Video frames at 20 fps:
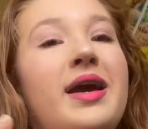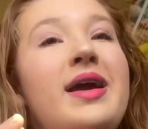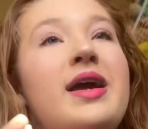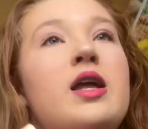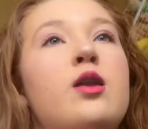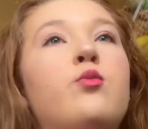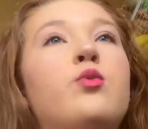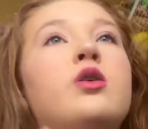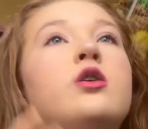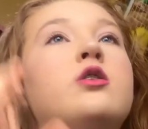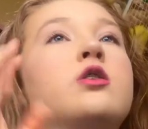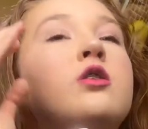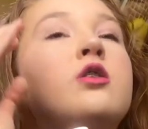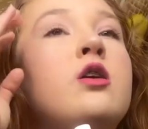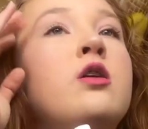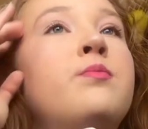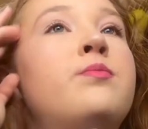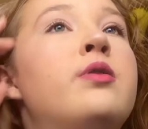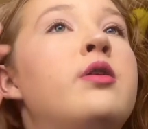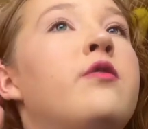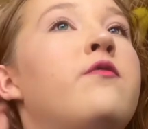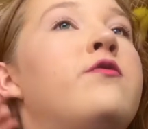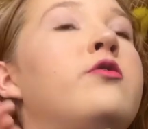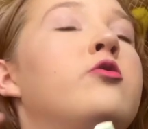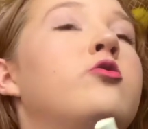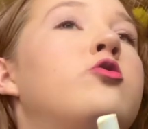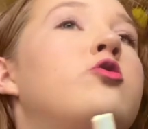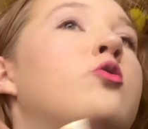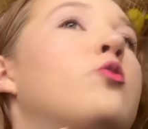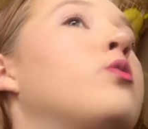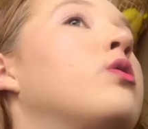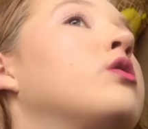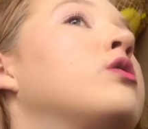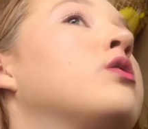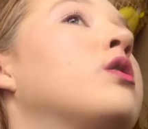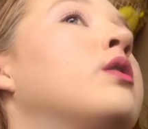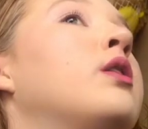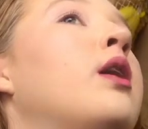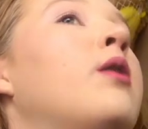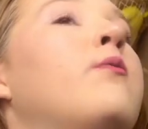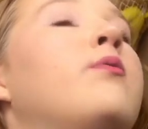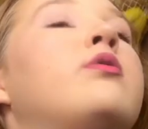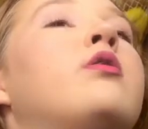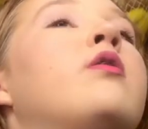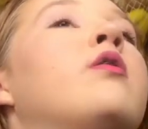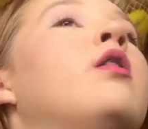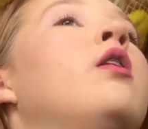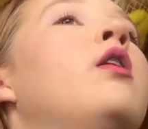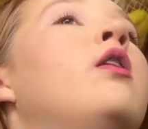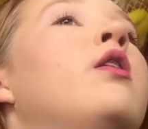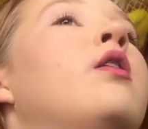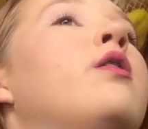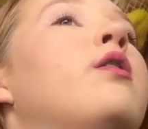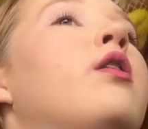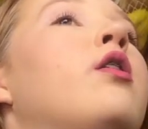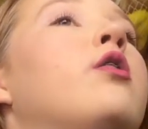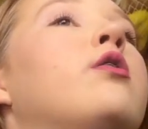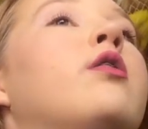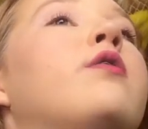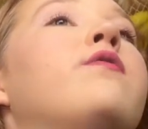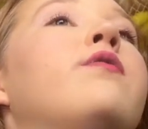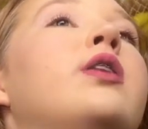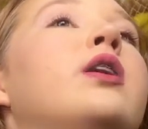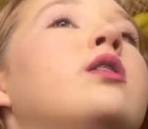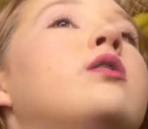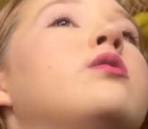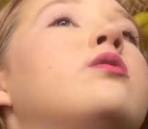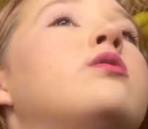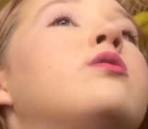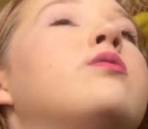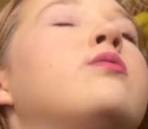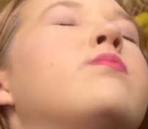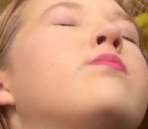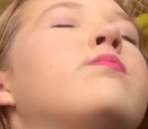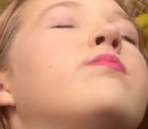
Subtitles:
And we're just gonna put a few squirts on that with on our face.